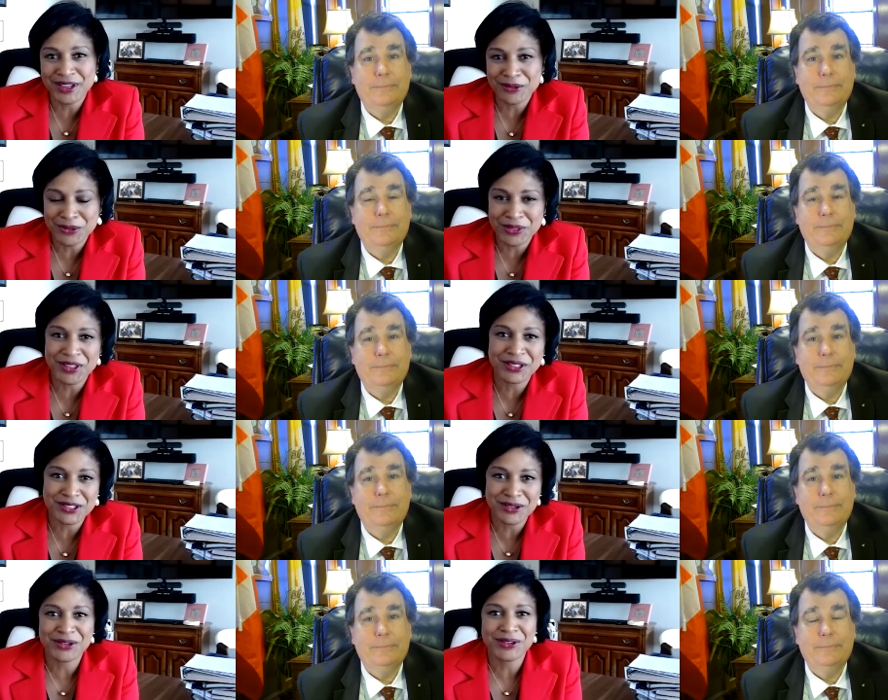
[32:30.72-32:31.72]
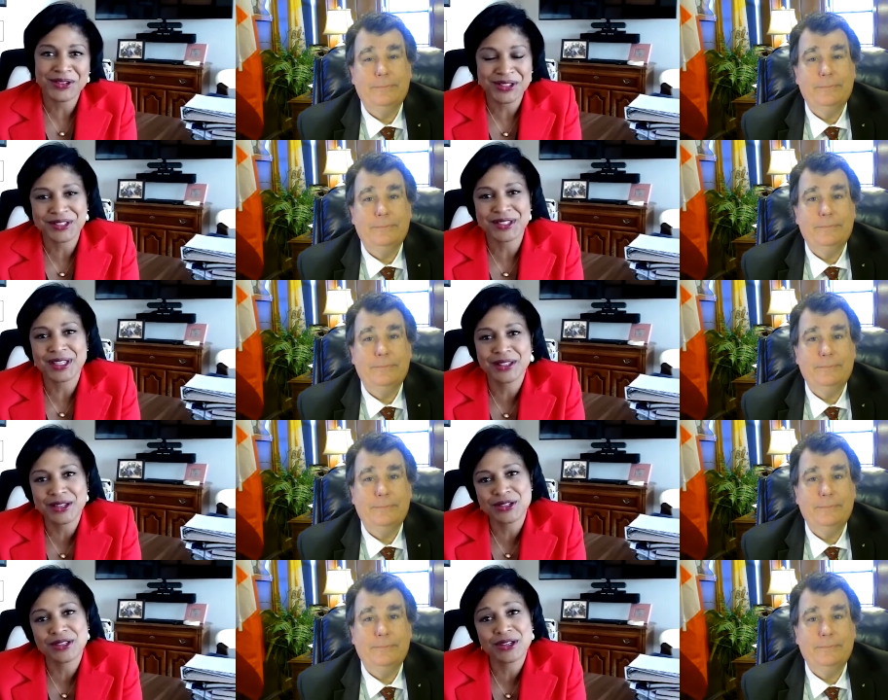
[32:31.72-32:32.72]
Speaker 1: out with things going on at the state
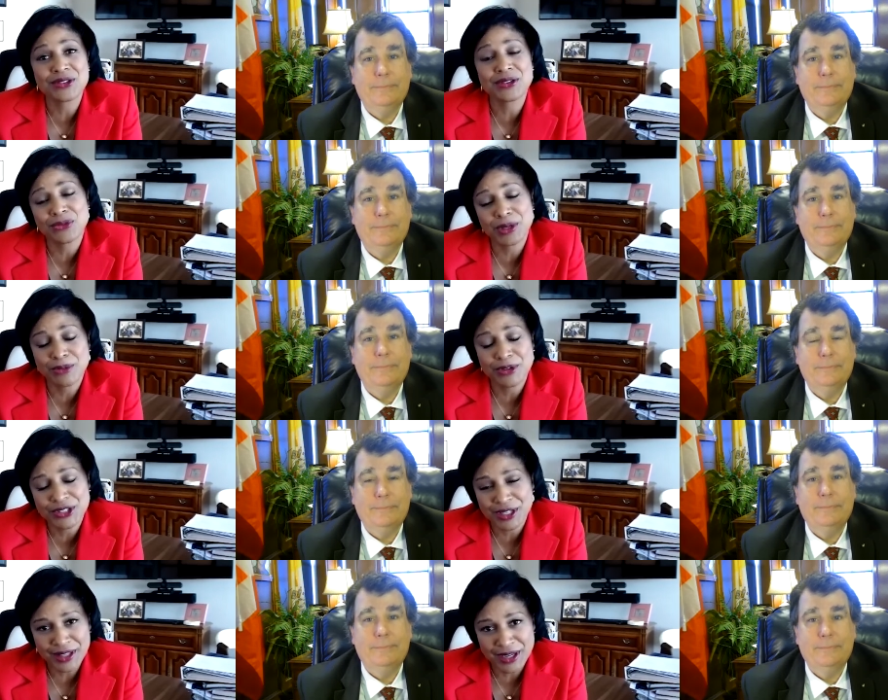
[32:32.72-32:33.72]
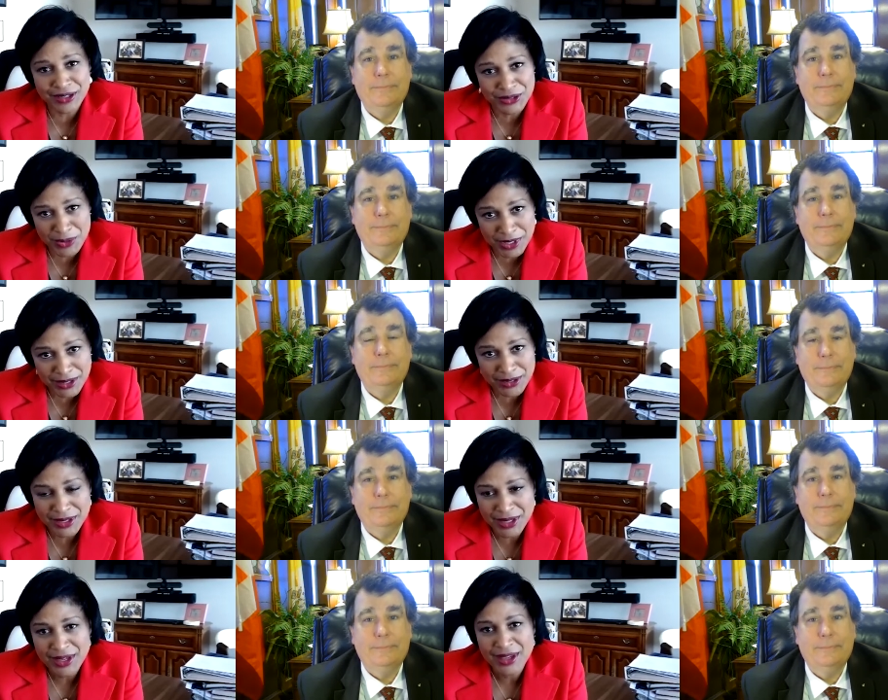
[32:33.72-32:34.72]
legislature, and we appreciate that as
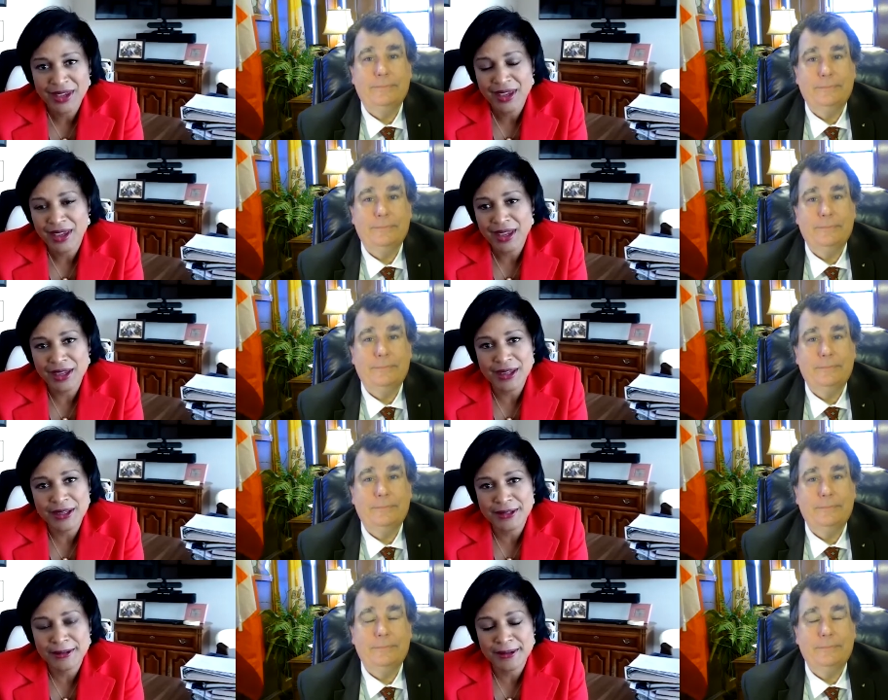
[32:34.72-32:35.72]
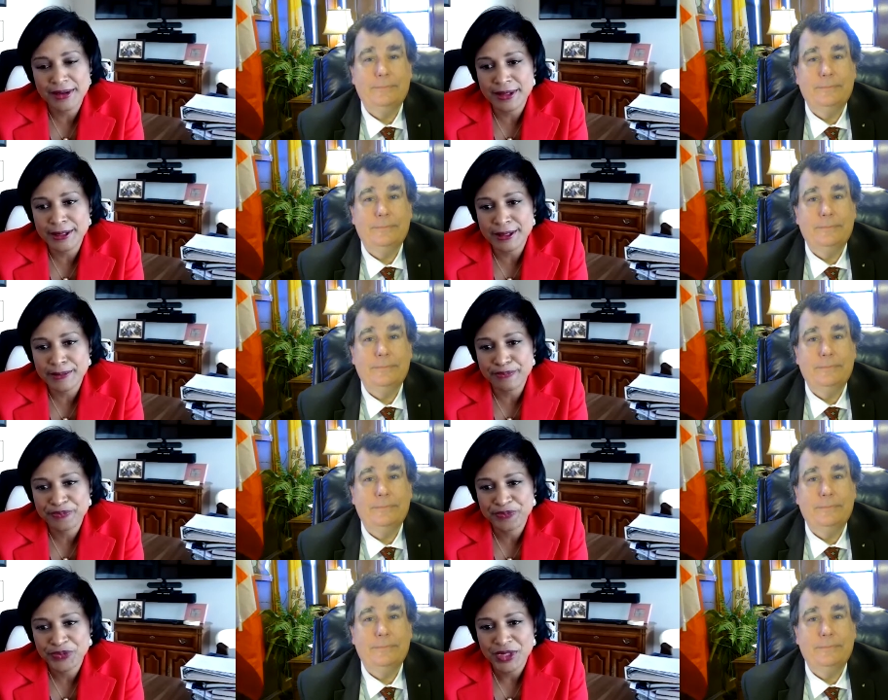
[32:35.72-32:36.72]
well. And, um,
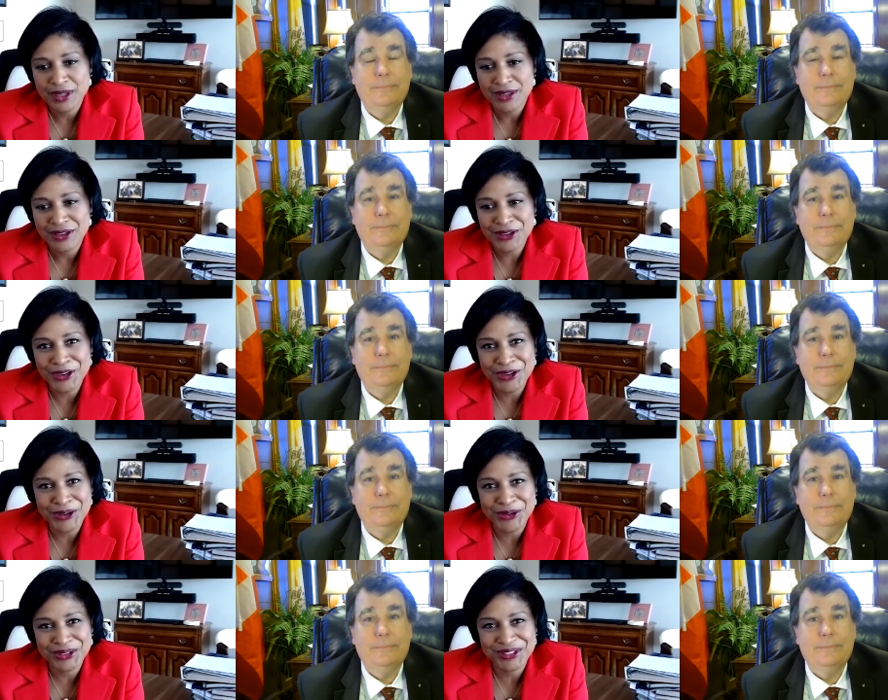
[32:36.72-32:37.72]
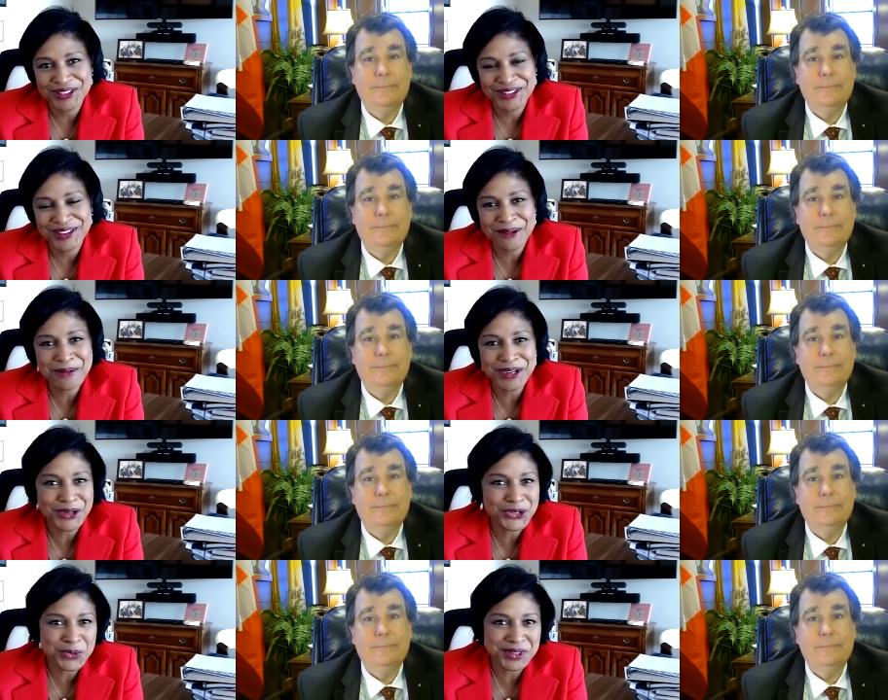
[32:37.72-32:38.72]
you know, nobody
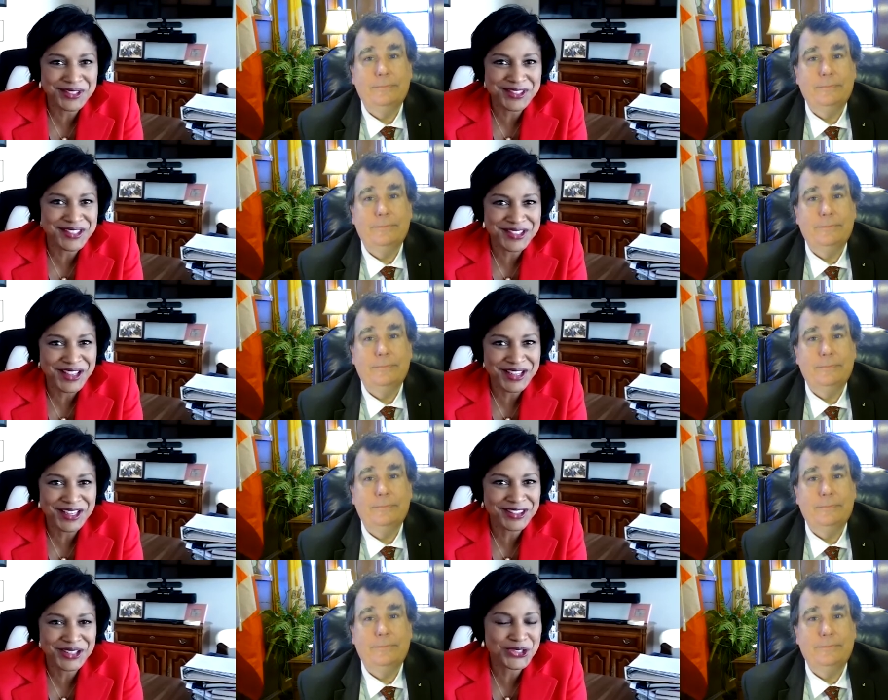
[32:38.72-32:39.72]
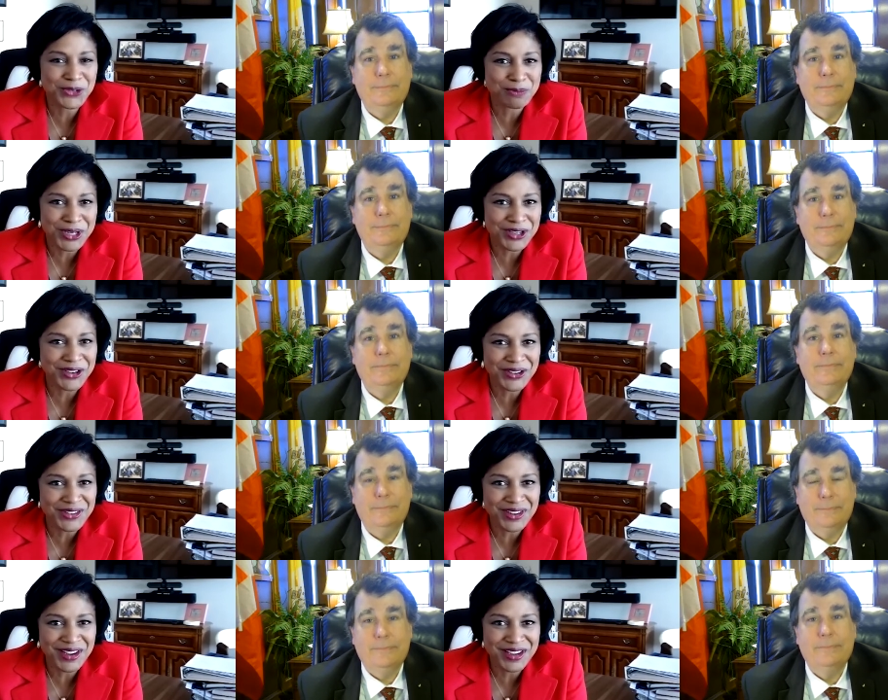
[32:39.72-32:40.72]
knows what this is like unless you've been
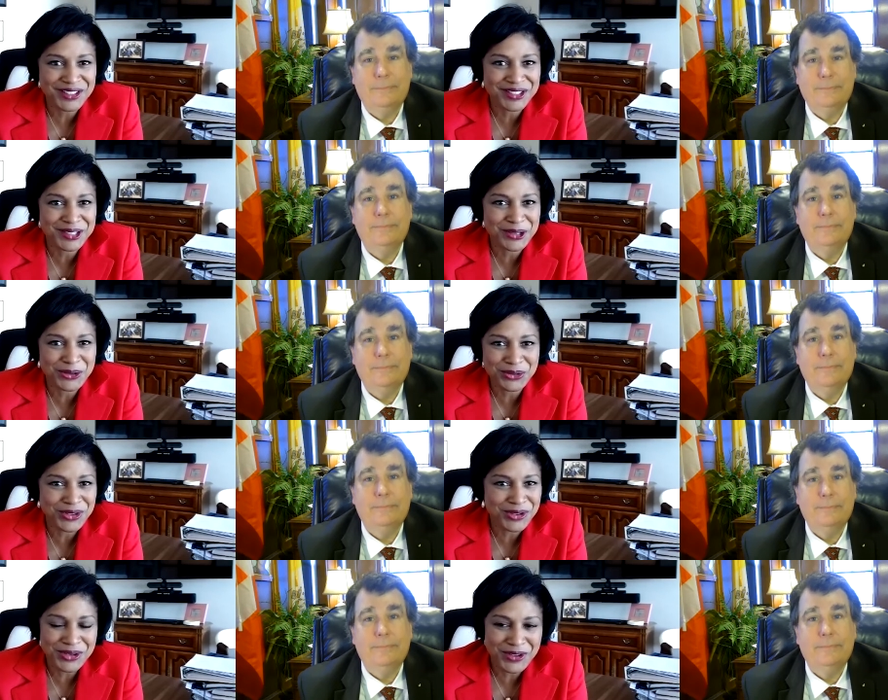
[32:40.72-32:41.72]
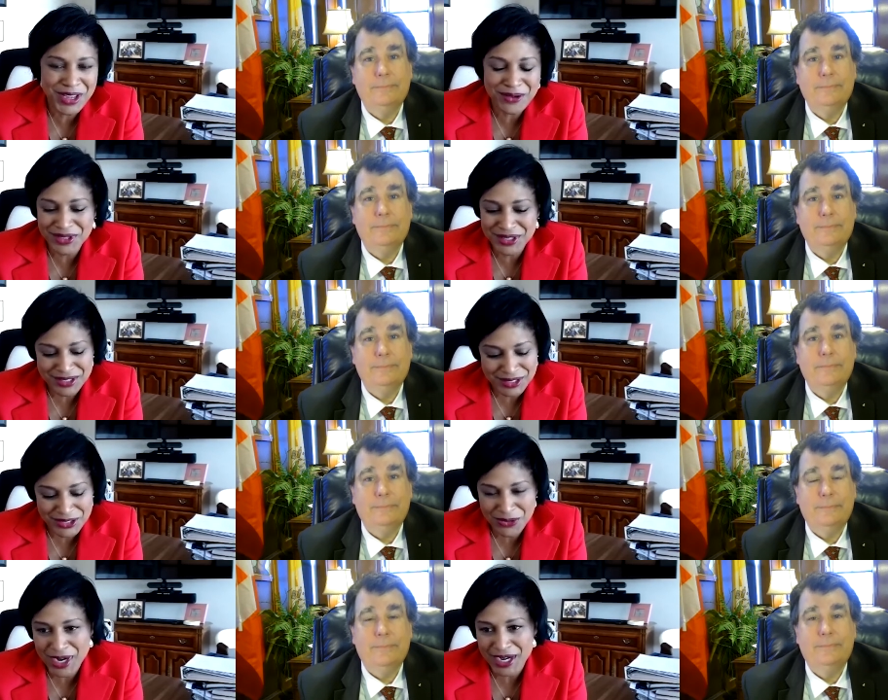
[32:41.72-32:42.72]
here and so you know how it is
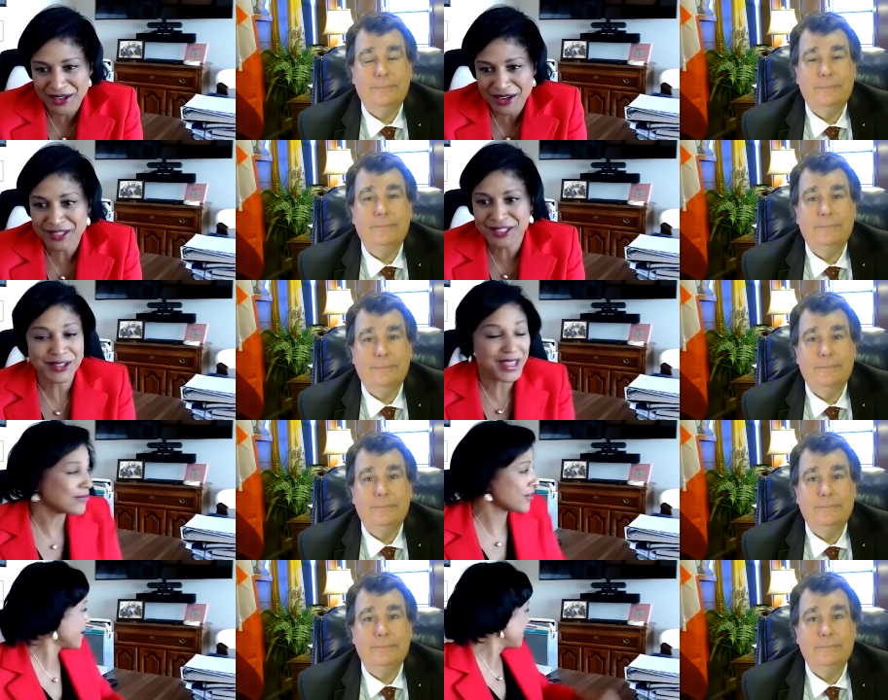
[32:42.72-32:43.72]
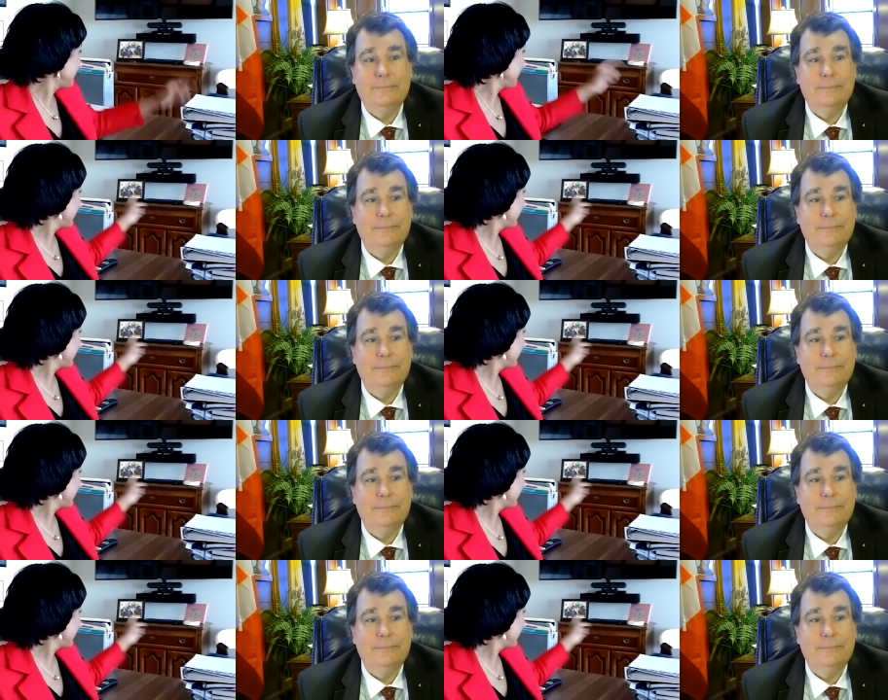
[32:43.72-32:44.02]
it's great i still have our